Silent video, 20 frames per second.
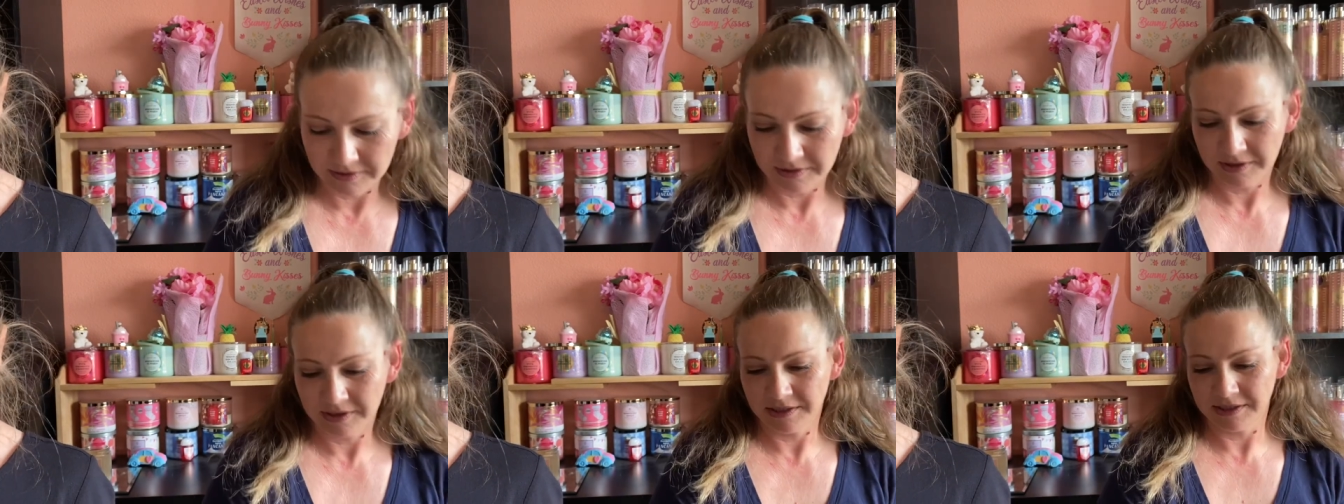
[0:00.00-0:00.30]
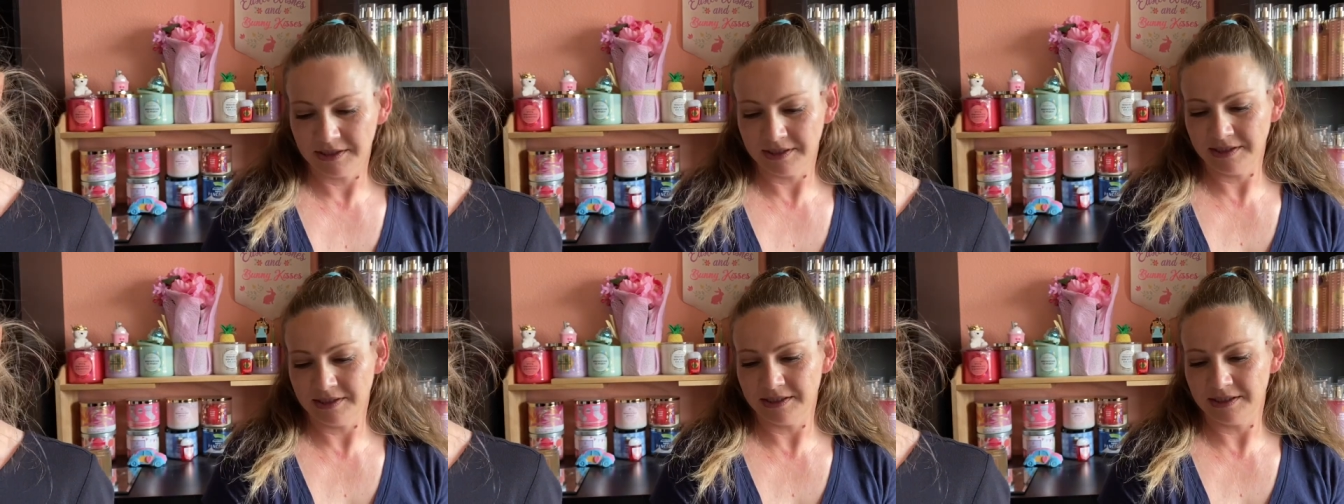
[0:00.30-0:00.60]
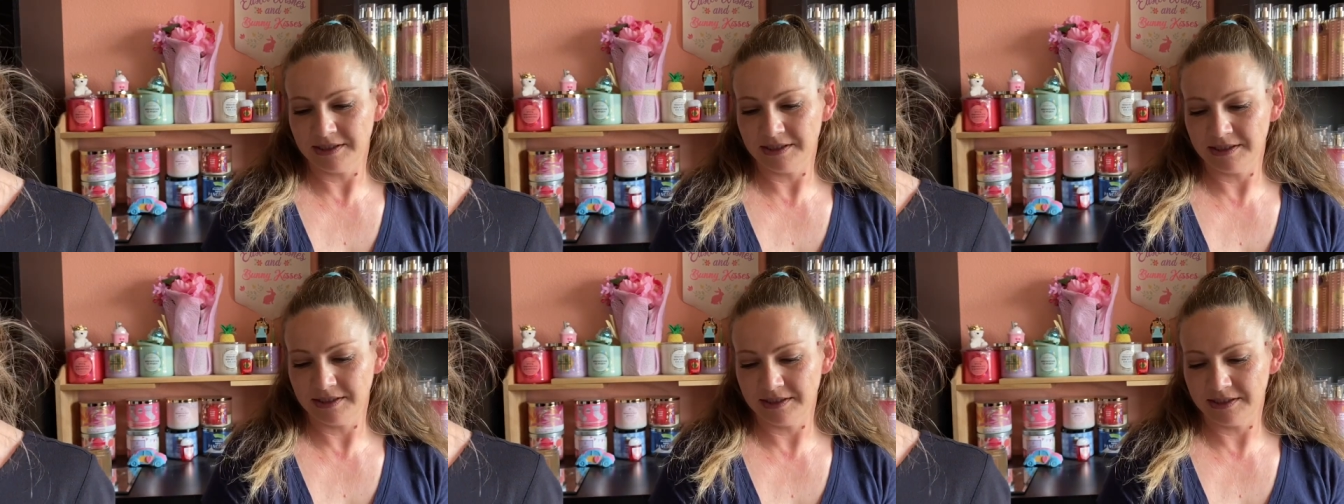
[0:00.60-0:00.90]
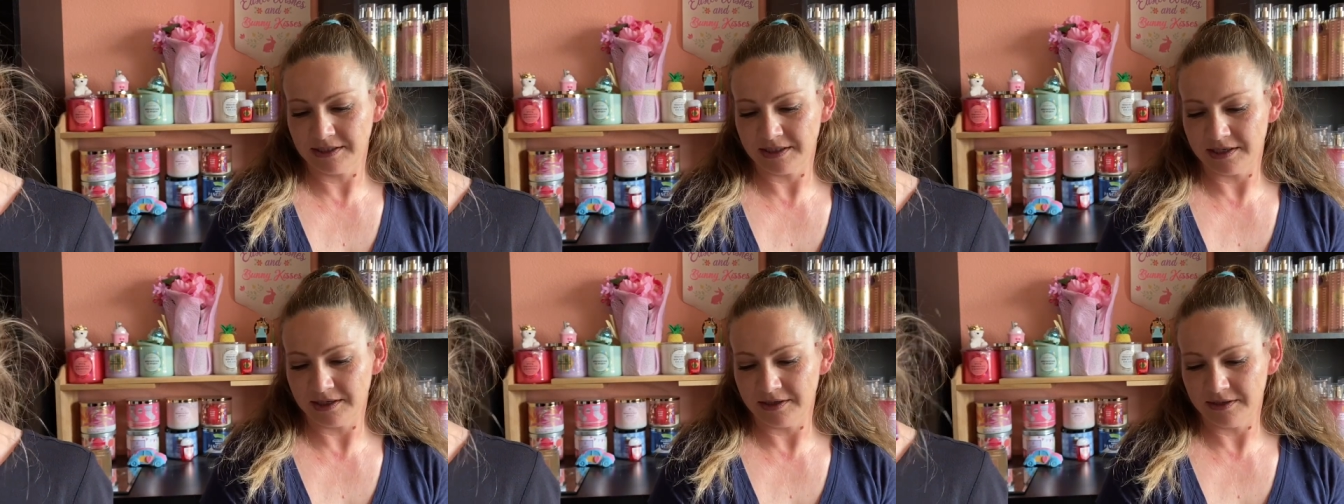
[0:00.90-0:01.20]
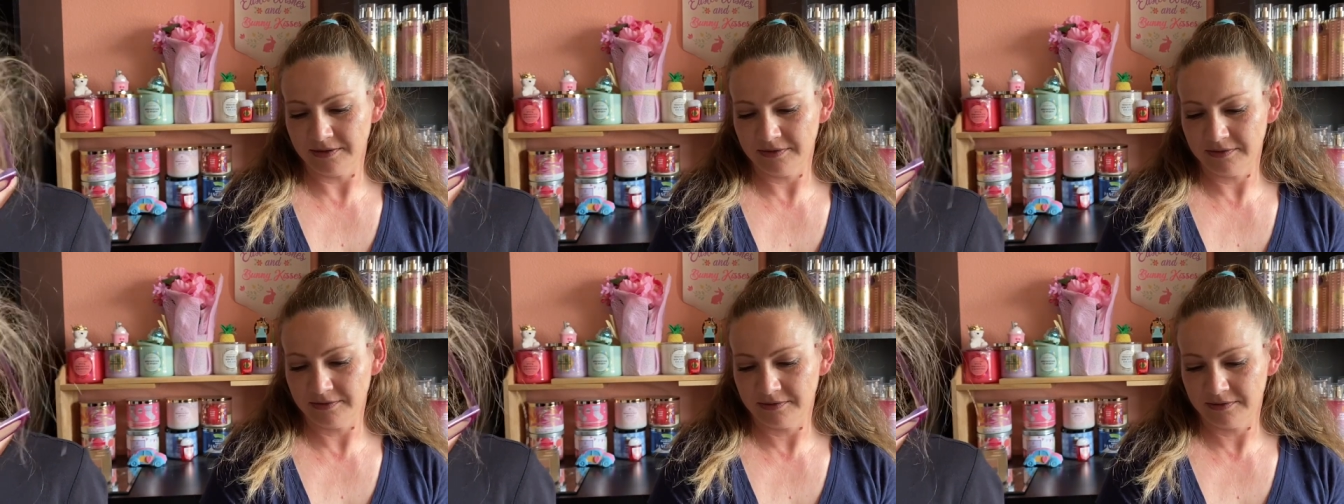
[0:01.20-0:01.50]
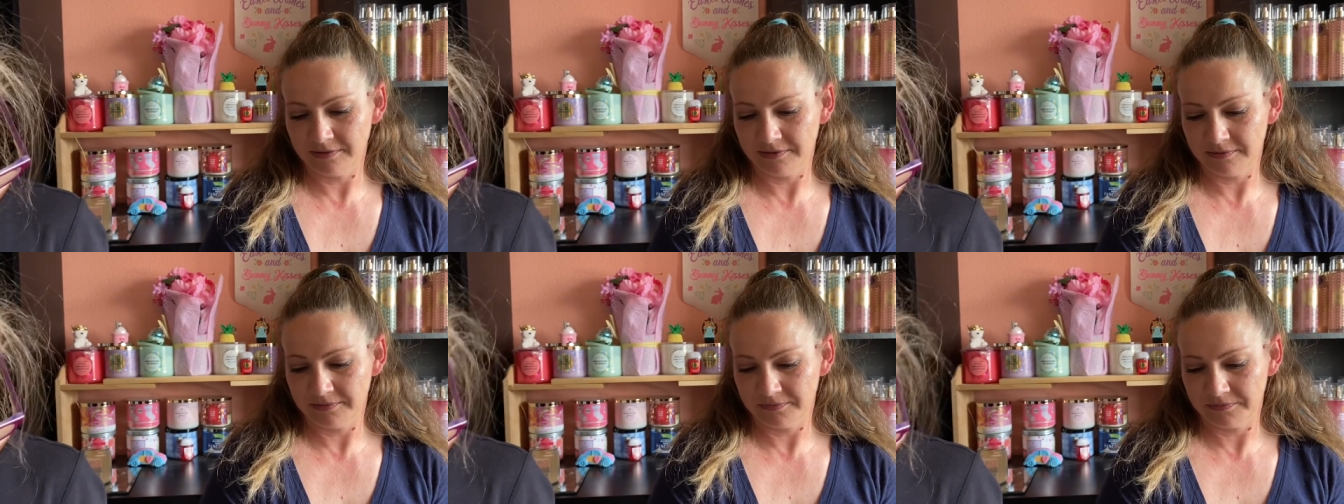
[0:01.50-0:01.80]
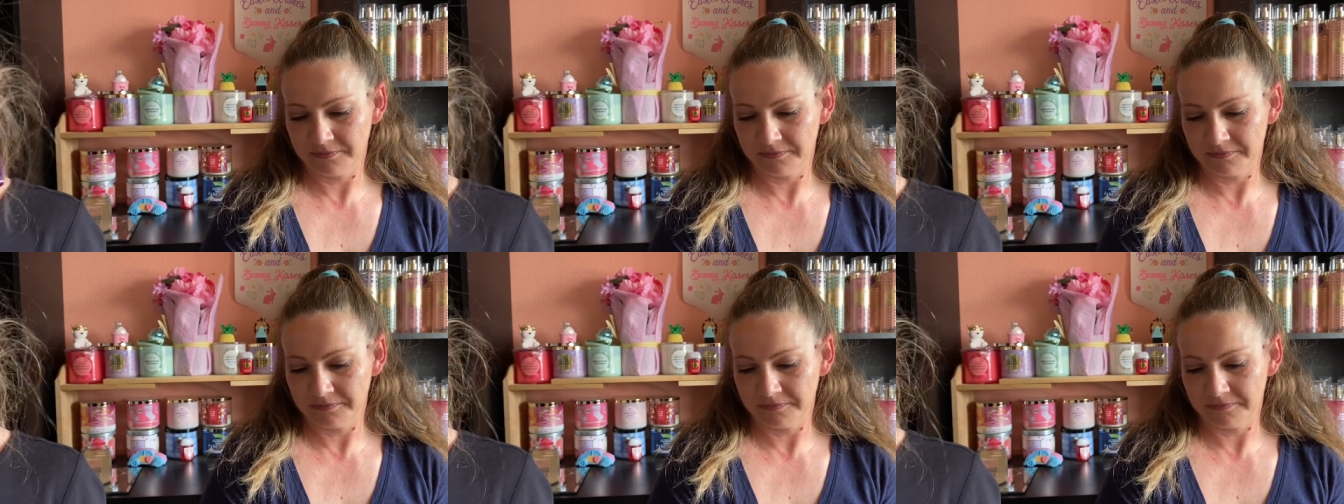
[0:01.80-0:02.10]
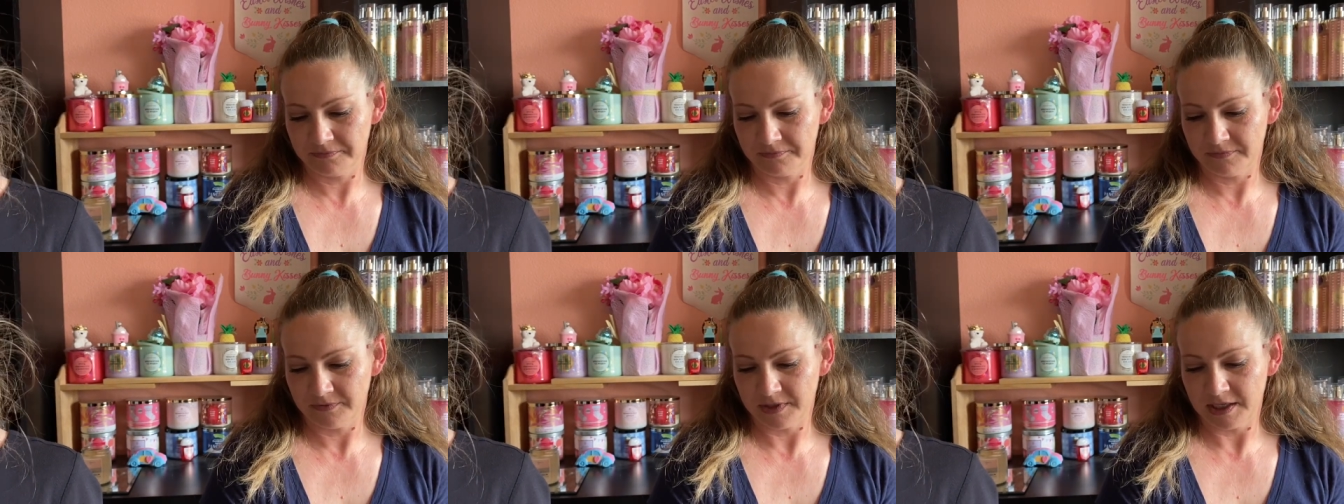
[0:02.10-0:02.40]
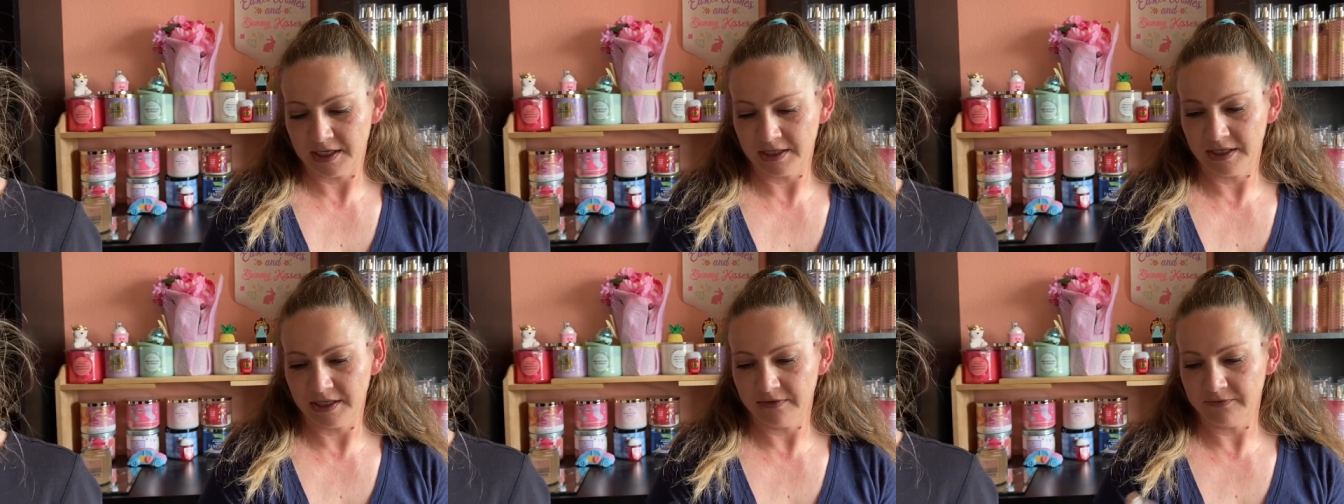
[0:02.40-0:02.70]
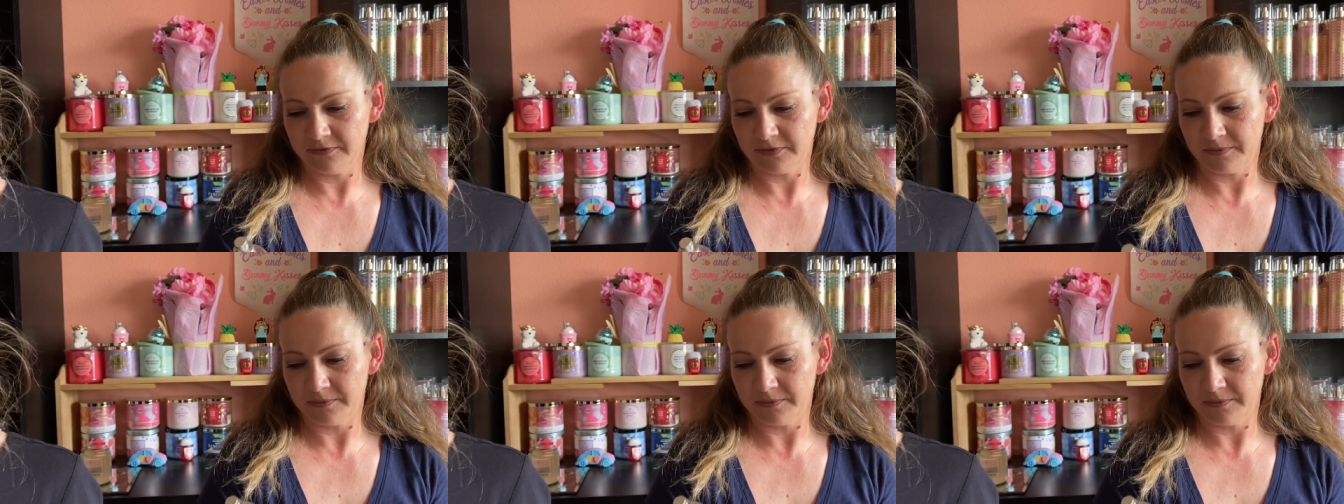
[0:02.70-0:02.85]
Because this is, I think